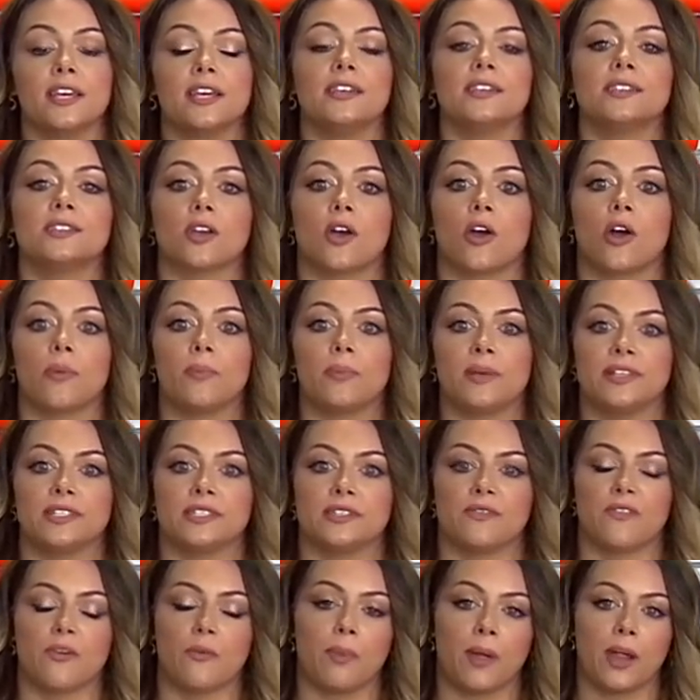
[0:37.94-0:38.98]
These are
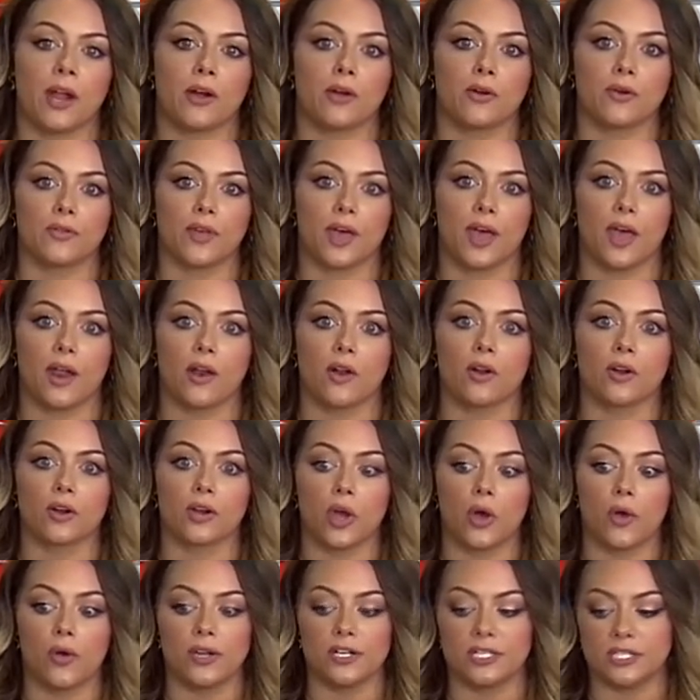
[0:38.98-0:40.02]
pieces of apparel that are
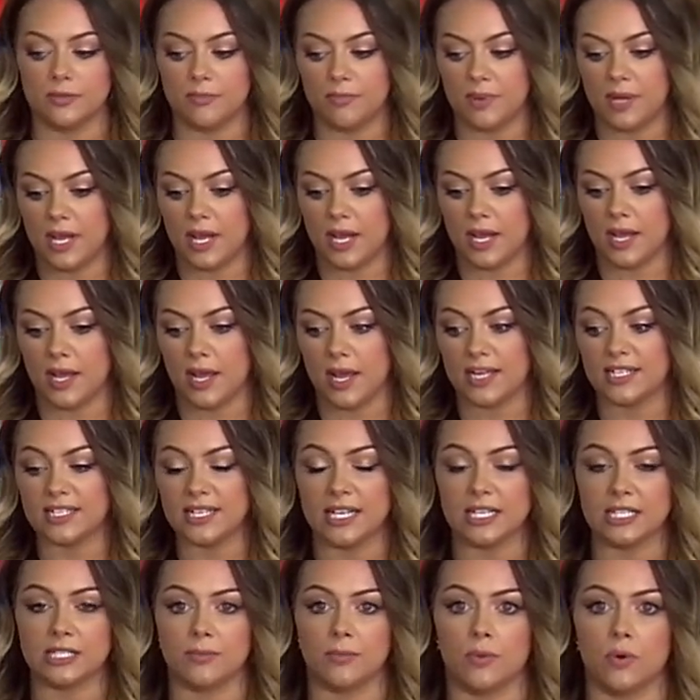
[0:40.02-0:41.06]
going to be
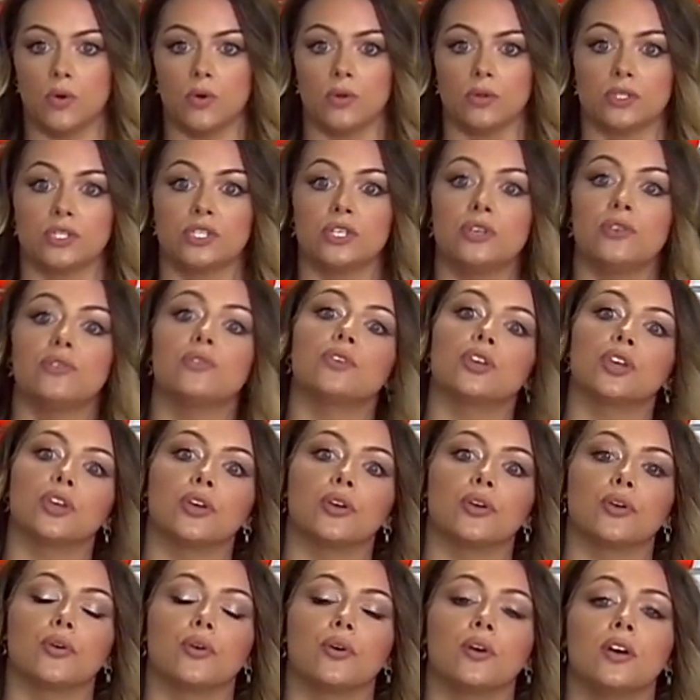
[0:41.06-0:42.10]
accessible to
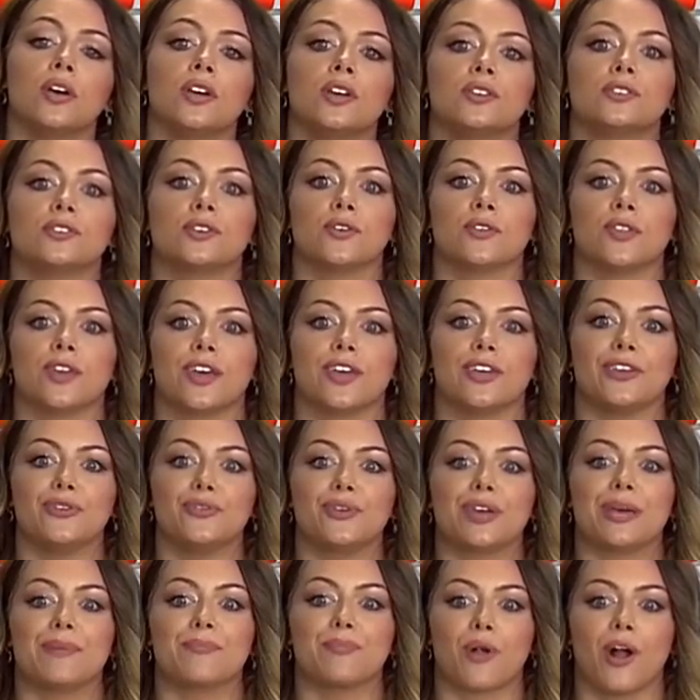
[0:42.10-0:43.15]
you so that
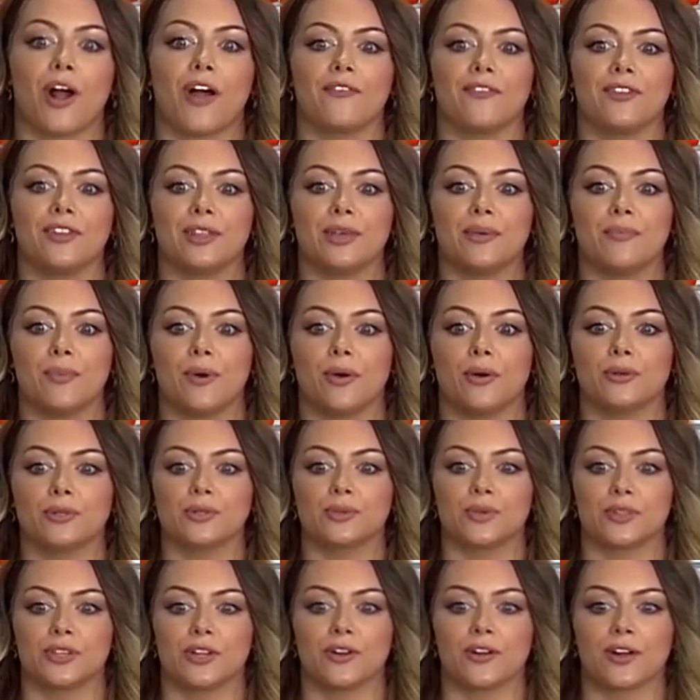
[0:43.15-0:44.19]
you can profit the
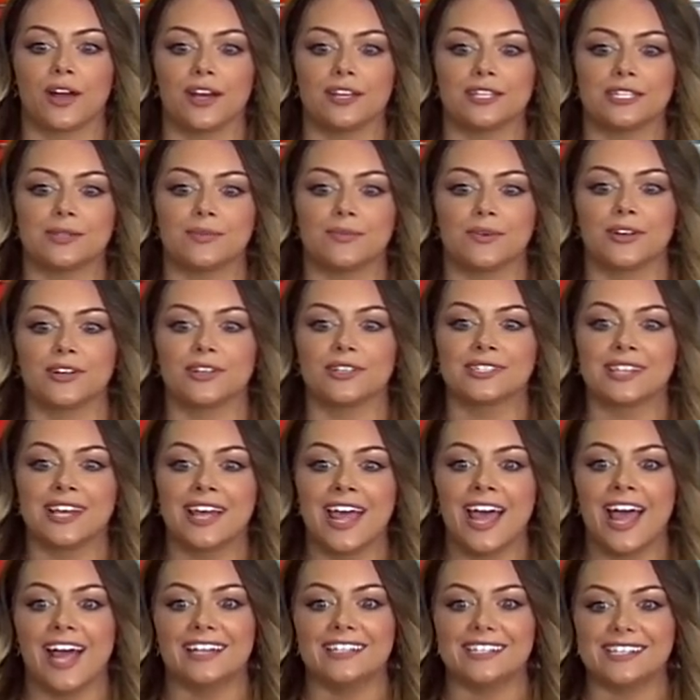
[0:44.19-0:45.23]
most with your customers.
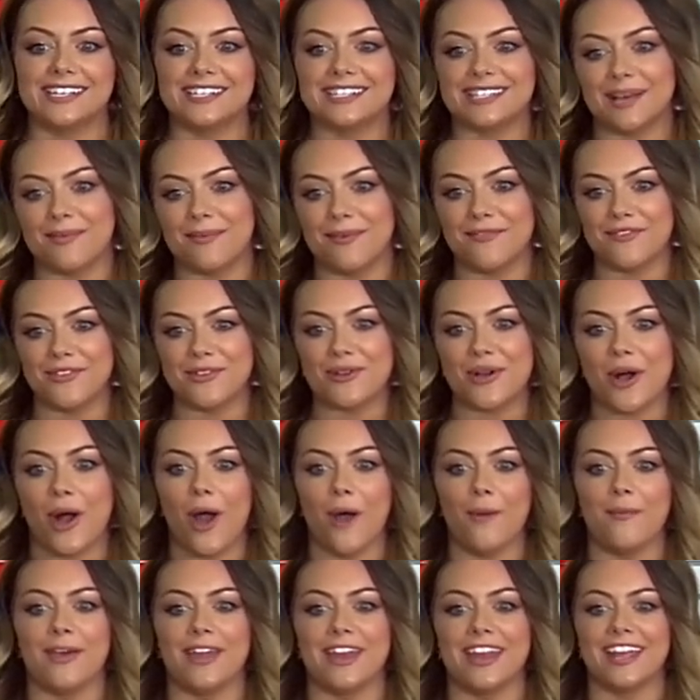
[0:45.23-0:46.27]
I see some of you
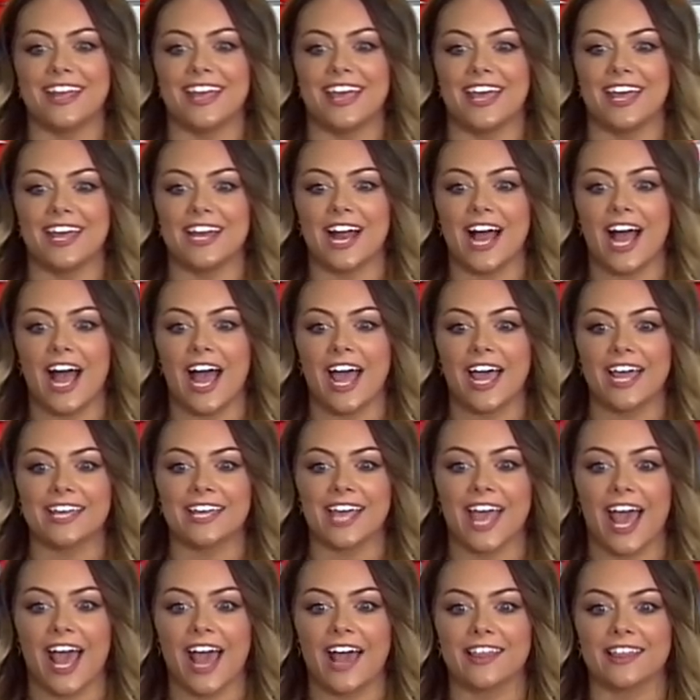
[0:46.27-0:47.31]
commenting in. Hi,
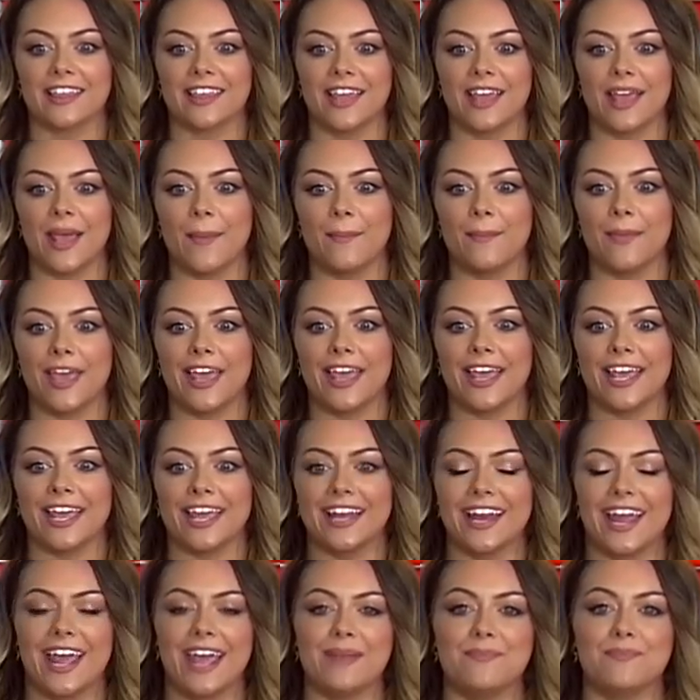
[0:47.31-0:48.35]
Kathy,
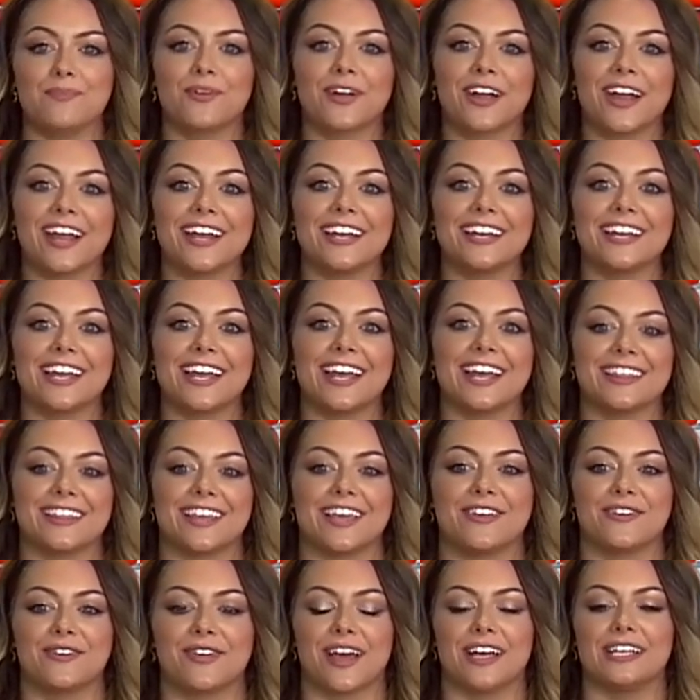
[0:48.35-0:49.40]
Megan, and Brandy.
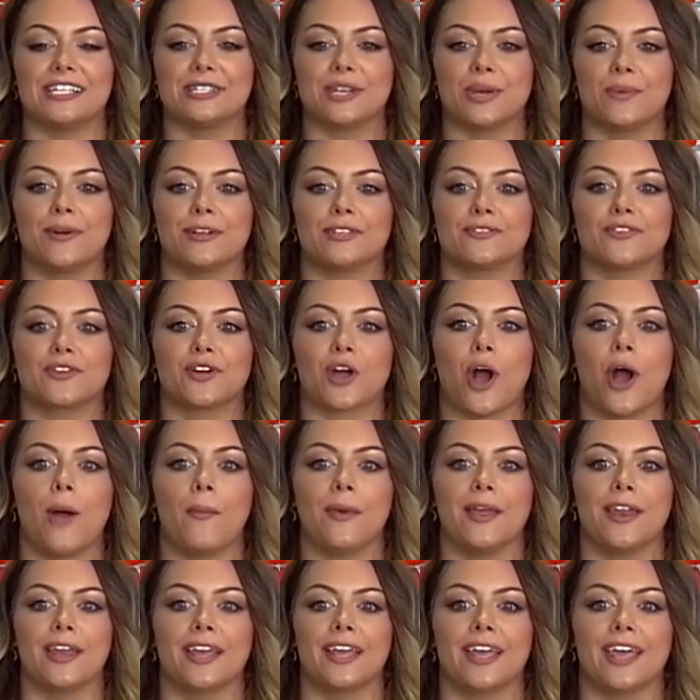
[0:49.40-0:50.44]
Thank you guys so much for
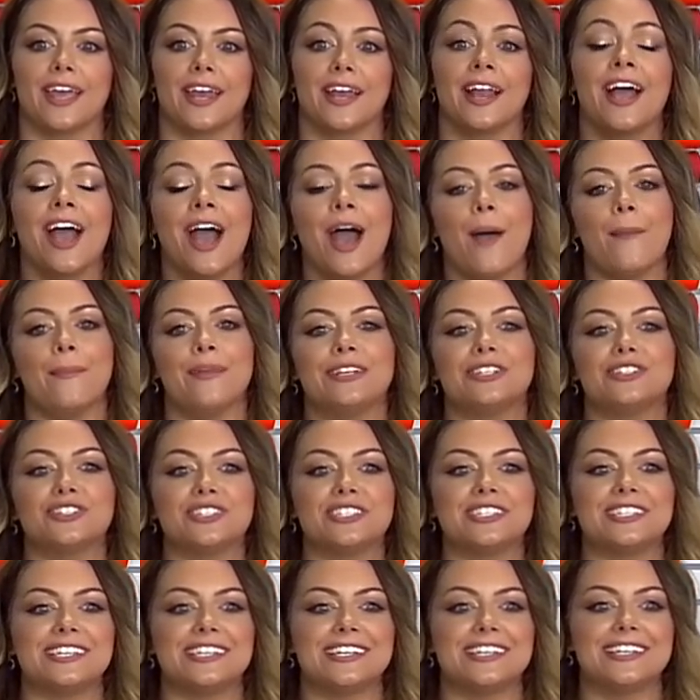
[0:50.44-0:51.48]
commenting in. I'm
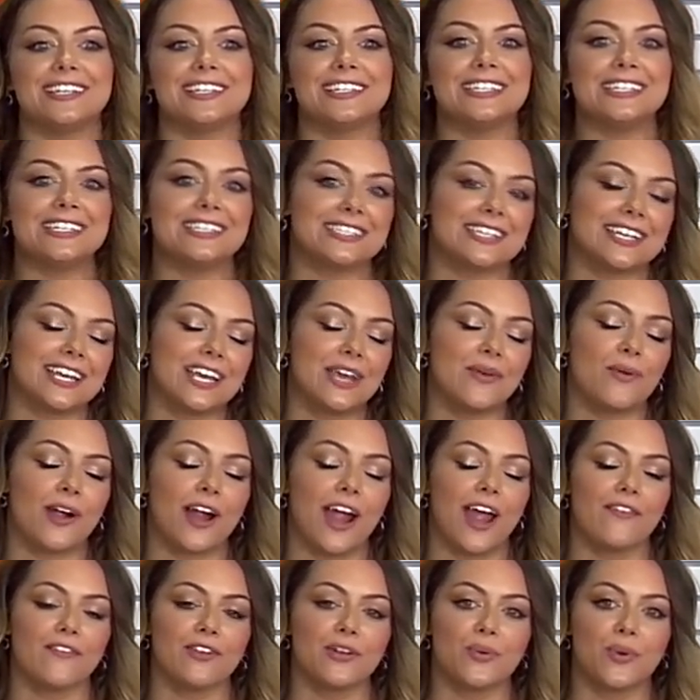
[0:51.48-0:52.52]
interested to see
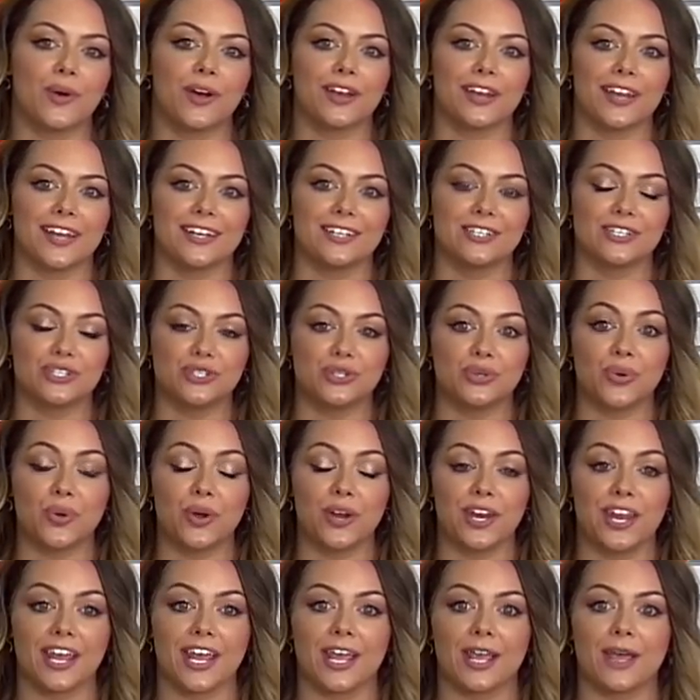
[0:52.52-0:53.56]
where everyone is
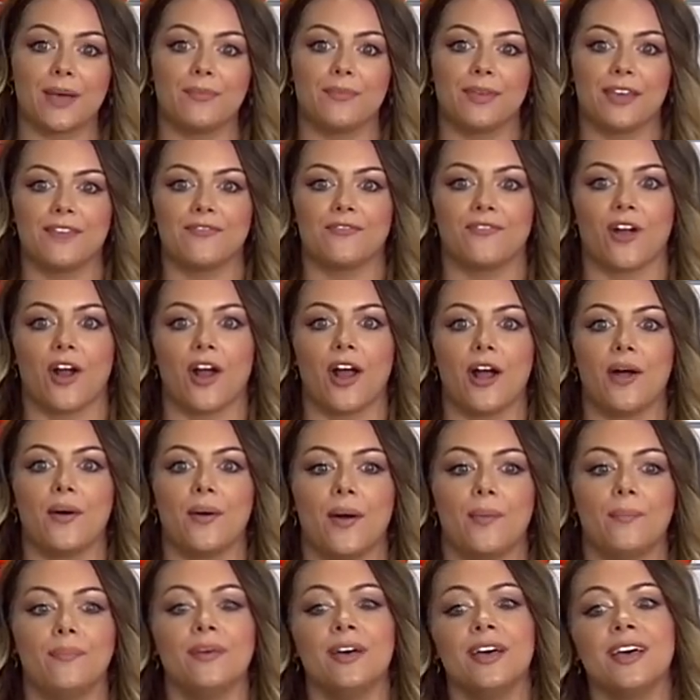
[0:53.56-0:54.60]
joining me
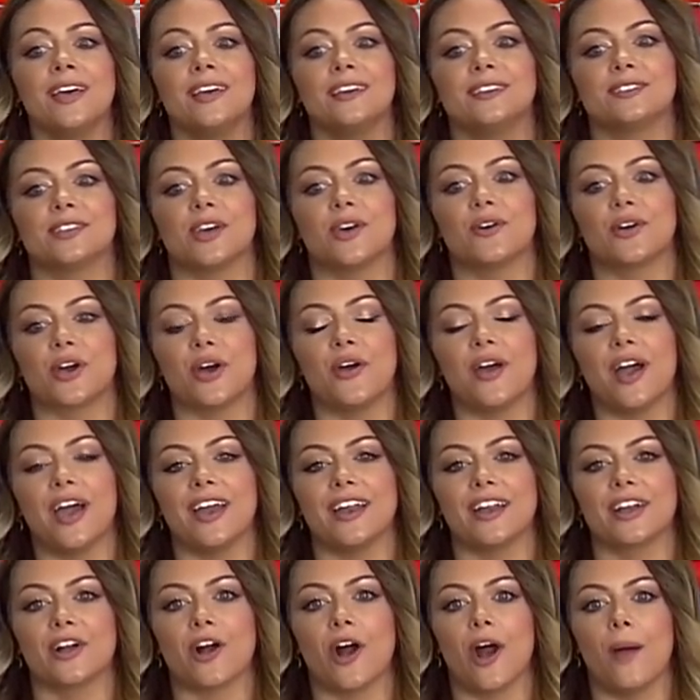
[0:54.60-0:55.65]
from. So go
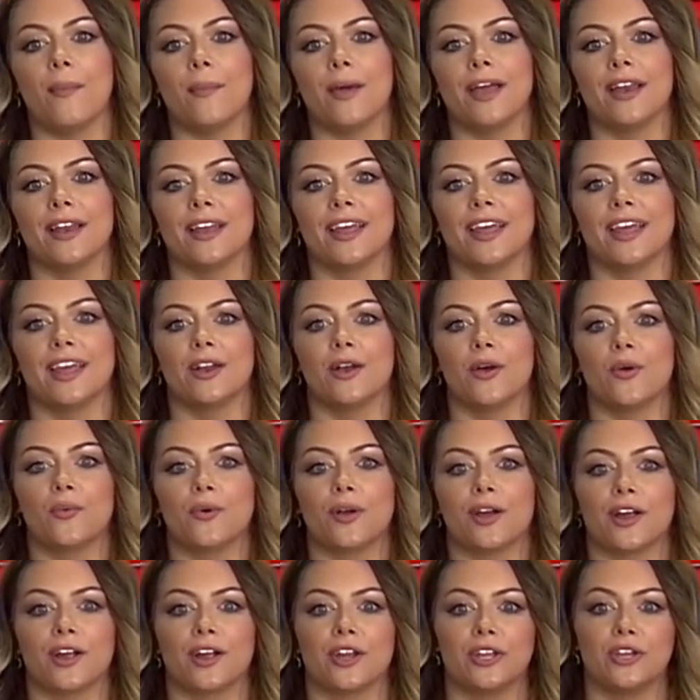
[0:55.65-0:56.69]
ahead and comment in
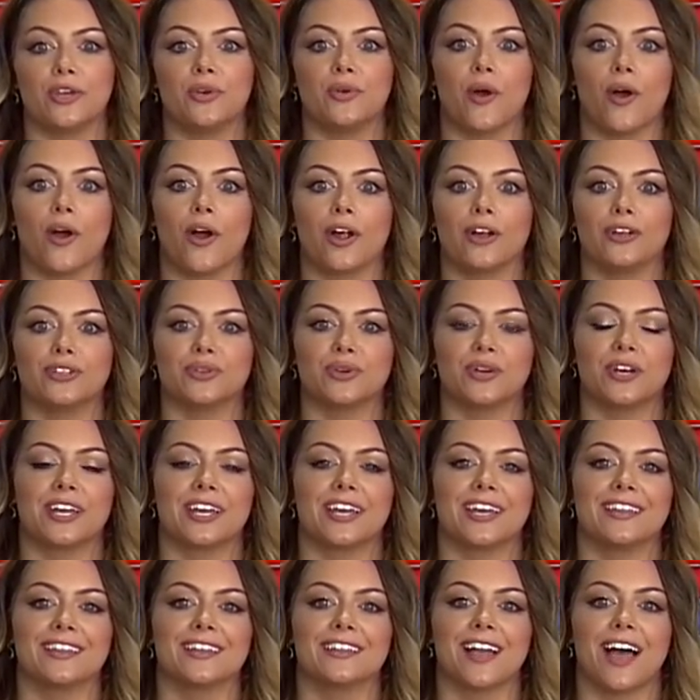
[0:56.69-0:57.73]
where you are
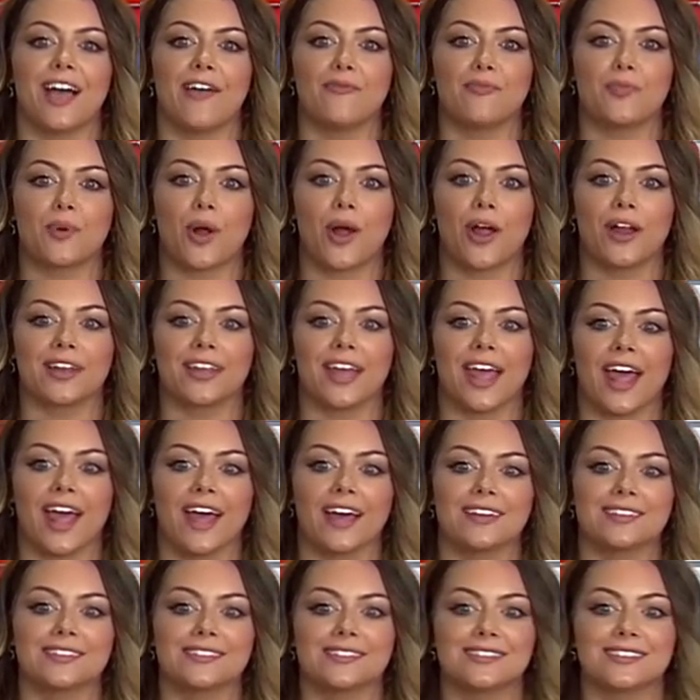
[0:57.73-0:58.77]
joining in the live
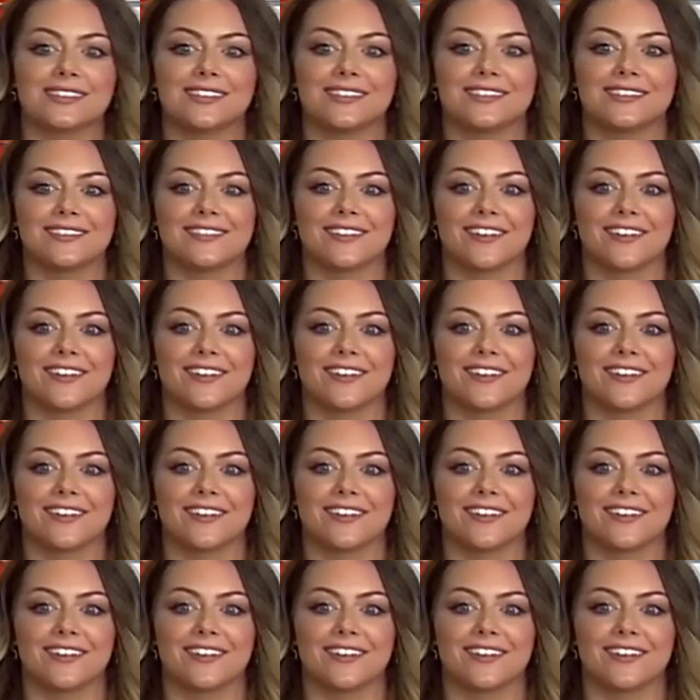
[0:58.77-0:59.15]
broadcast.